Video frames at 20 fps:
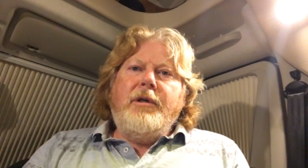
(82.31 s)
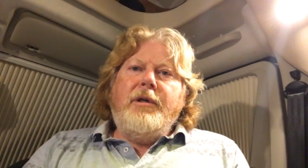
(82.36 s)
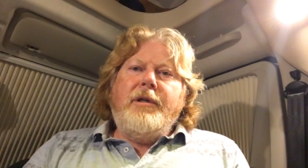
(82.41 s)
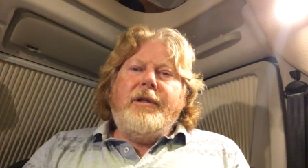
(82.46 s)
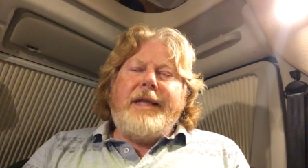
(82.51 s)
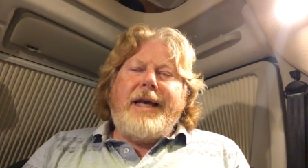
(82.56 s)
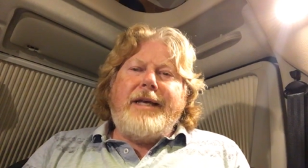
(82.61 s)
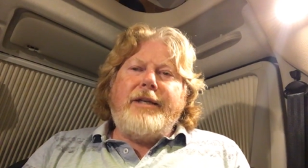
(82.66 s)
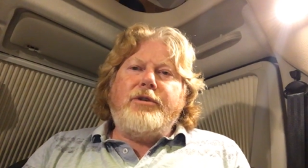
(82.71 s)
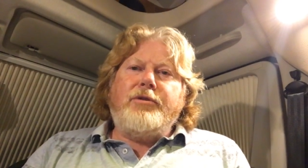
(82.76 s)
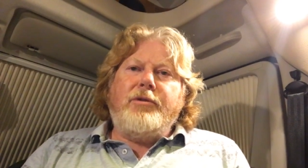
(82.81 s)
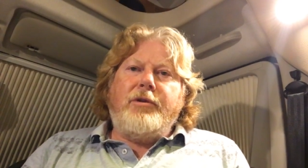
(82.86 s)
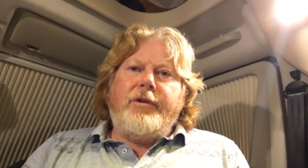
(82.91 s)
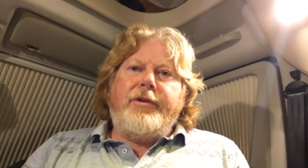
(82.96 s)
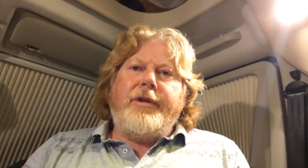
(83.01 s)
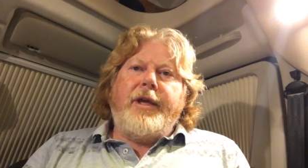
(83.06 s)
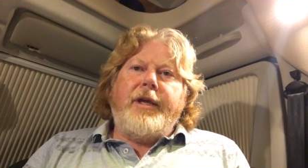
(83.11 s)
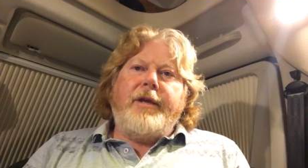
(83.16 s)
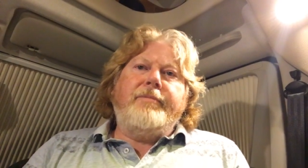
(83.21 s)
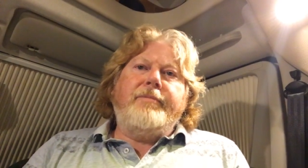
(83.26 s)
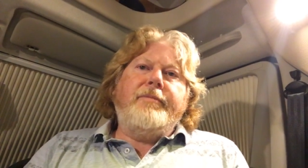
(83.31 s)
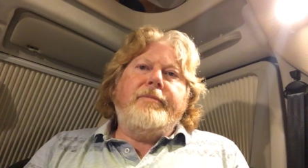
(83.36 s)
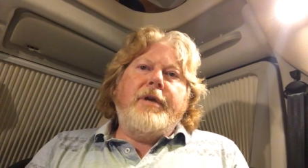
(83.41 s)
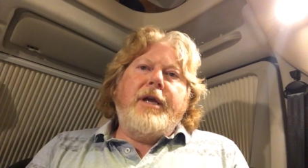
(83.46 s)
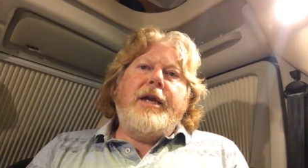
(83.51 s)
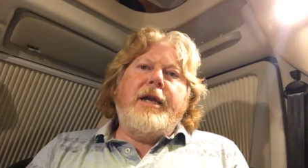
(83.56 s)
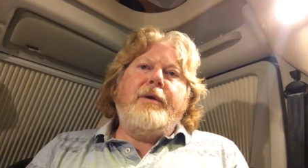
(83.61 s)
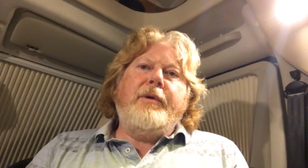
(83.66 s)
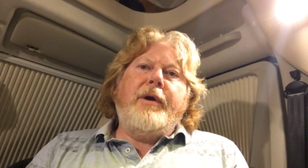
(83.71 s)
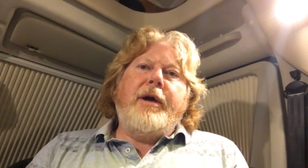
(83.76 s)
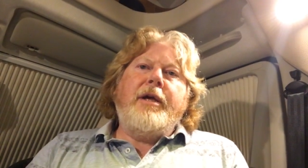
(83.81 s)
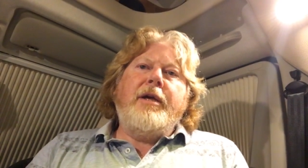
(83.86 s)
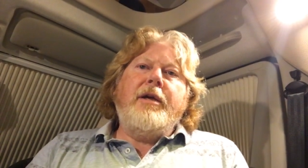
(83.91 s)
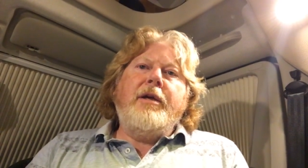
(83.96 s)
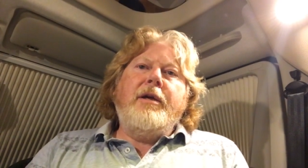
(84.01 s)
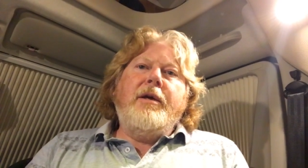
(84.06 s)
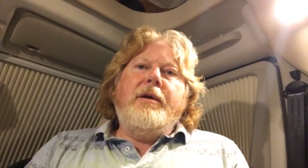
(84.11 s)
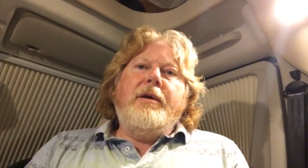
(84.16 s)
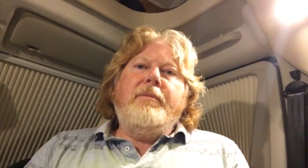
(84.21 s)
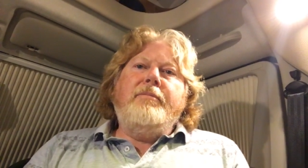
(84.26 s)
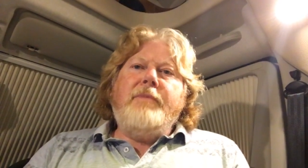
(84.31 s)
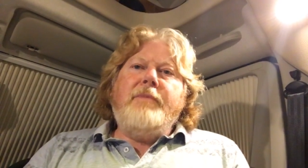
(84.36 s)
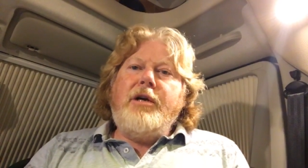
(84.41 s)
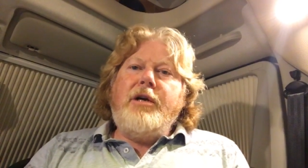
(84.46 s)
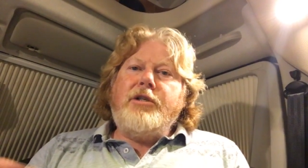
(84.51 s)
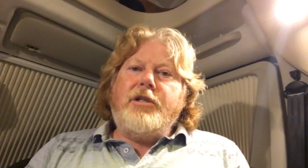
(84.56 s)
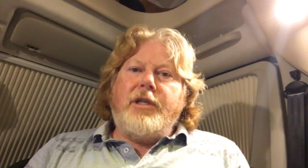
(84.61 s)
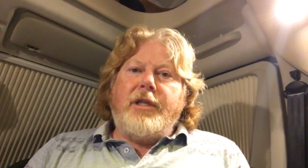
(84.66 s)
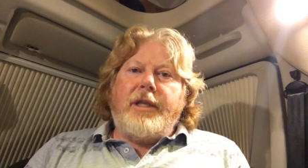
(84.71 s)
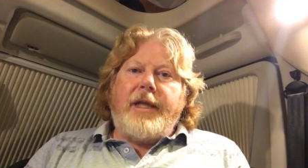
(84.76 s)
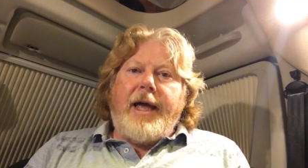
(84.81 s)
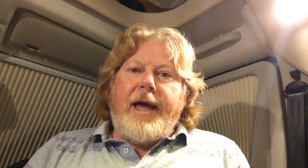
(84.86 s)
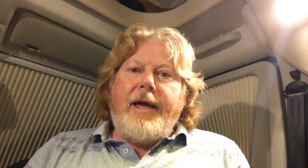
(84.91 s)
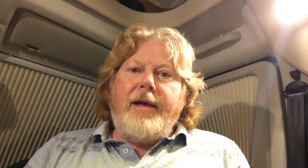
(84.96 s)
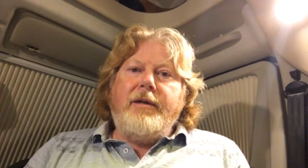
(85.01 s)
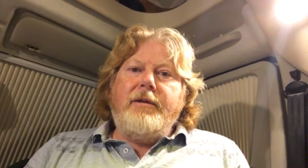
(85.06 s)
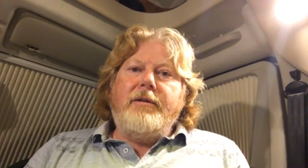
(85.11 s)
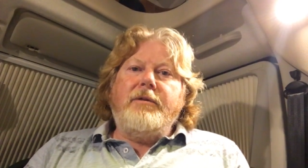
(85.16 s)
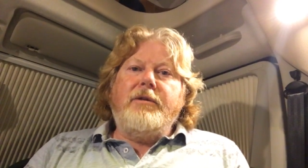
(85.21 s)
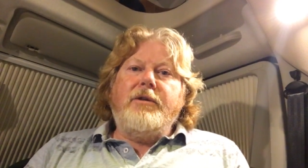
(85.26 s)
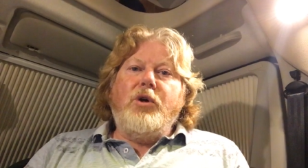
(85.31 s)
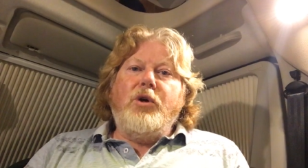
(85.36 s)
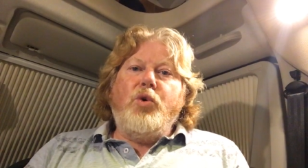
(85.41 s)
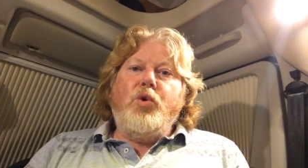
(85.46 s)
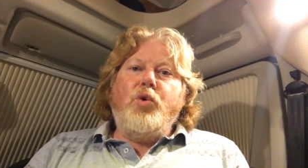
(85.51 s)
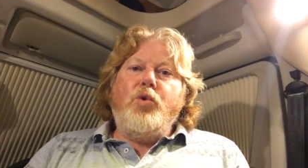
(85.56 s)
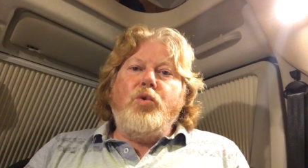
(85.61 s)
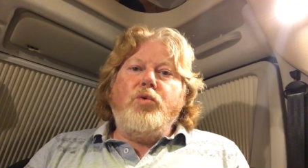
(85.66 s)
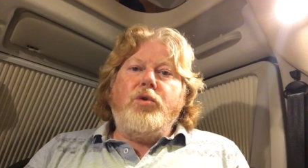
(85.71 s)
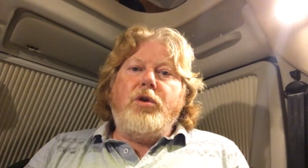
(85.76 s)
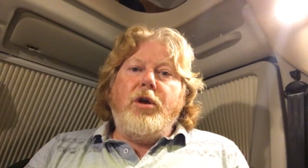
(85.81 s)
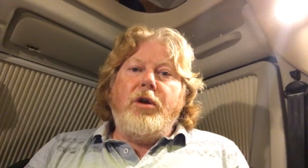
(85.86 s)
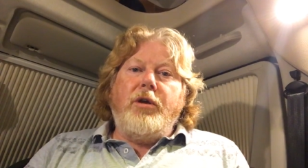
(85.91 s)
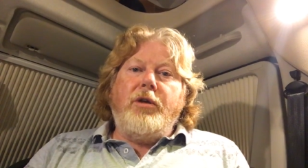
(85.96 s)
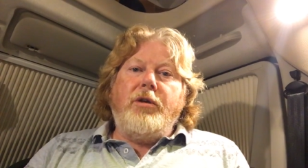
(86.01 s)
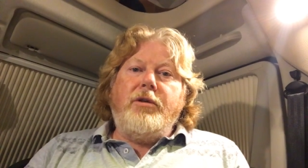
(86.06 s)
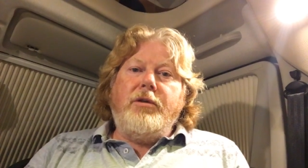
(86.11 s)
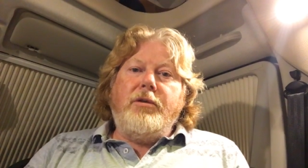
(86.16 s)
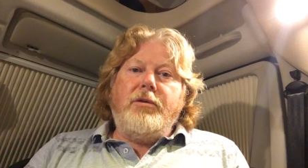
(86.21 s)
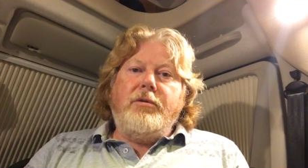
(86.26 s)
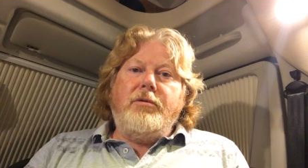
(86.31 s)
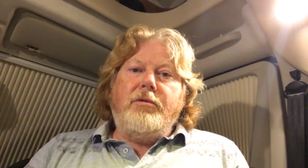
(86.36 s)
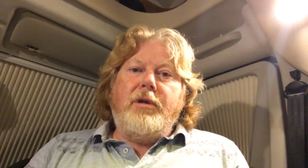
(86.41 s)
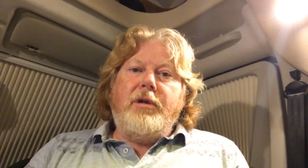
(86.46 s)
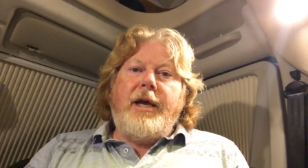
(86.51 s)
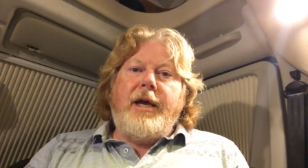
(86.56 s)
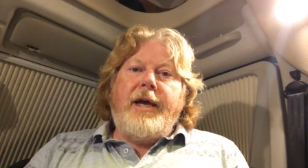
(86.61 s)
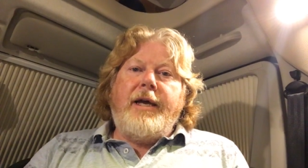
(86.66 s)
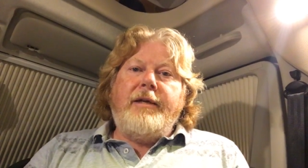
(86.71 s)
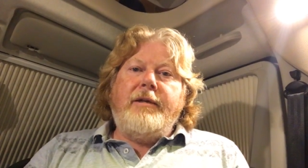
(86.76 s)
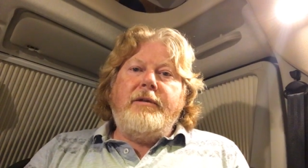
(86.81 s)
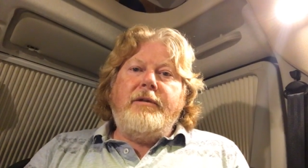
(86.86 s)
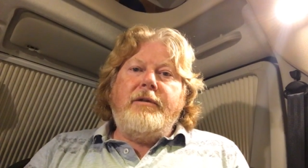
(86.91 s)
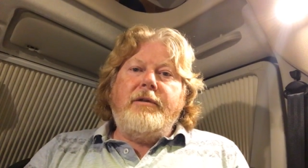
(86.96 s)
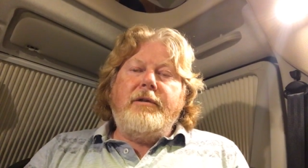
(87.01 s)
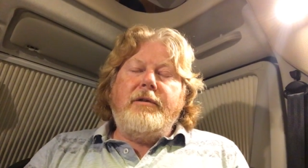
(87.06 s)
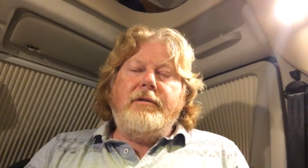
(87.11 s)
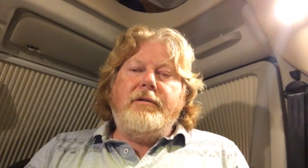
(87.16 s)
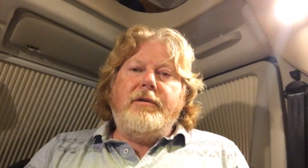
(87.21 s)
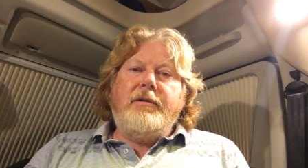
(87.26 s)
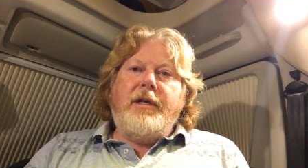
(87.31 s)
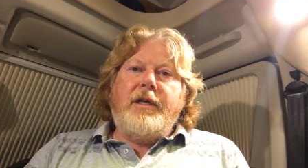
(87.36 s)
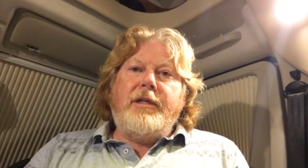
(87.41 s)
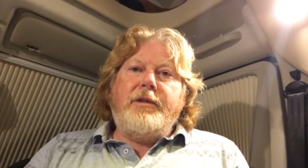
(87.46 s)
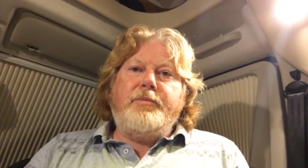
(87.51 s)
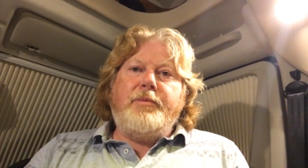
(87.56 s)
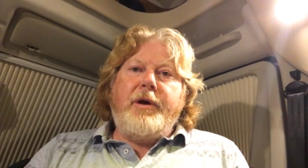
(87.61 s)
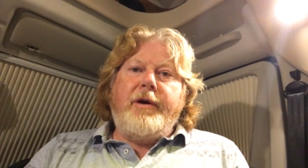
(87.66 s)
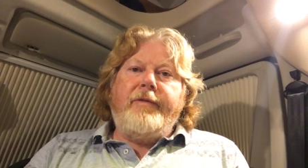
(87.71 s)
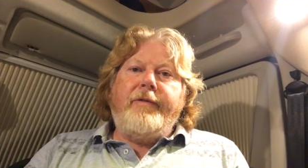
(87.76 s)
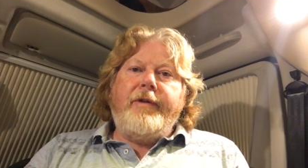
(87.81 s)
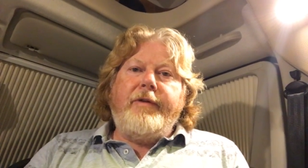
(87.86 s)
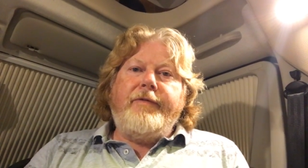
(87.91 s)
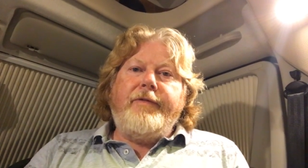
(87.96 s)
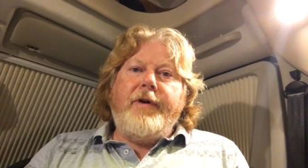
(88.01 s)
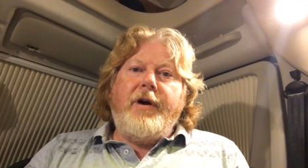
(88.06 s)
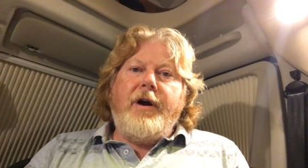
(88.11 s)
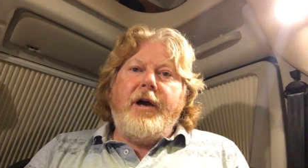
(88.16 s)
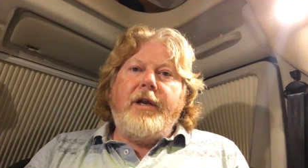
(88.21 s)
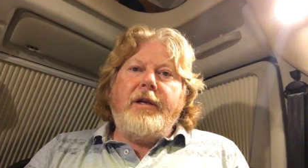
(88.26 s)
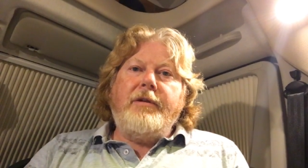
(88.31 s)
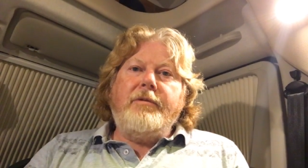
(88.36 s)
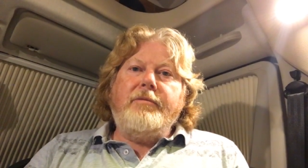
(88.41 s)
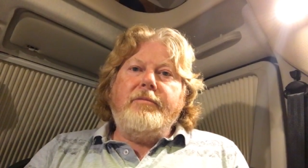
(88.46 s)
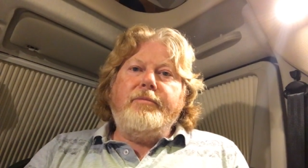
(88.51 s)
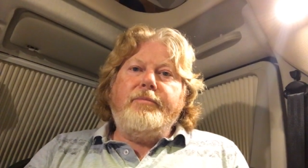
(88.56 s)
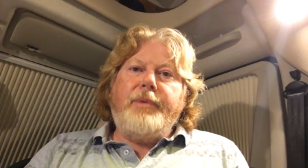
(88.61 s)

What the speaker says: that sort of thing. Anyway, most of that, all good, and it's perfectly fine.